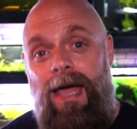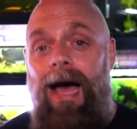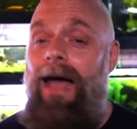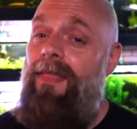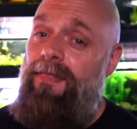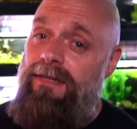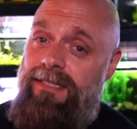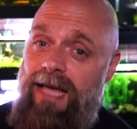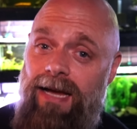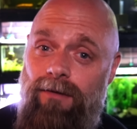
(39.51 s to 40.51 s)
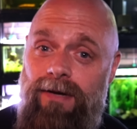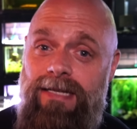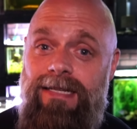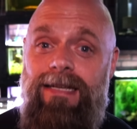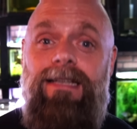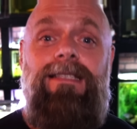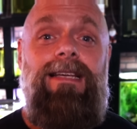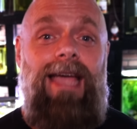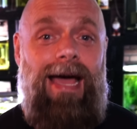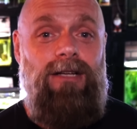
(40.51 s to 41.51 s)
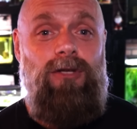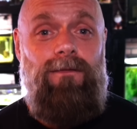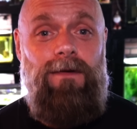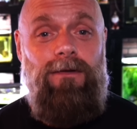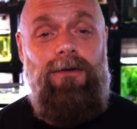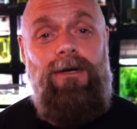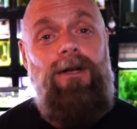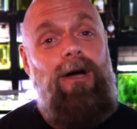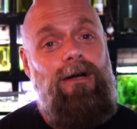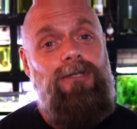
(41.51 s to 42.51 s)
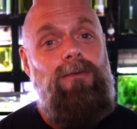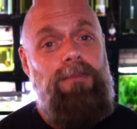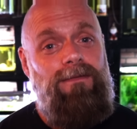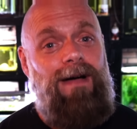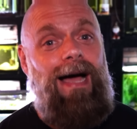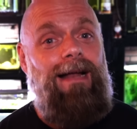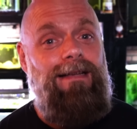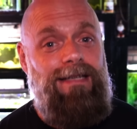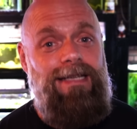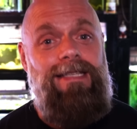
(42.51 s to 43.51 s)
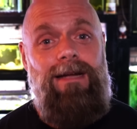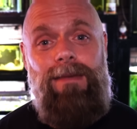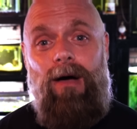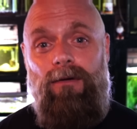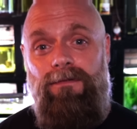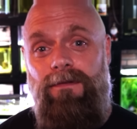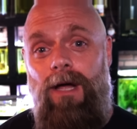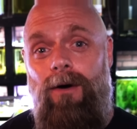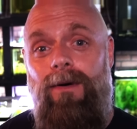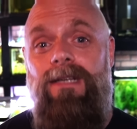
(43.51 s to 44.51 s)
I think the second reason is the canister filter can also provide a decent amount of flow,